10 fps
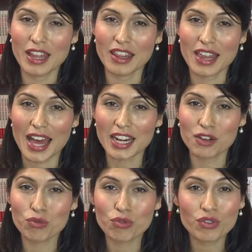that
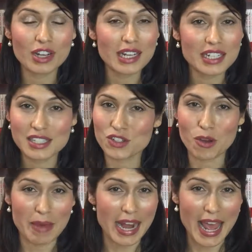it really does
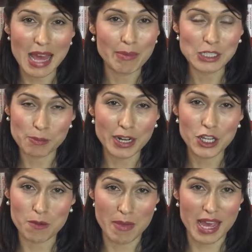not matter how much
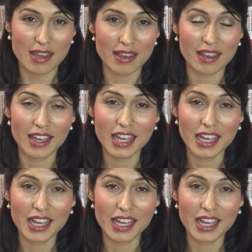money you make.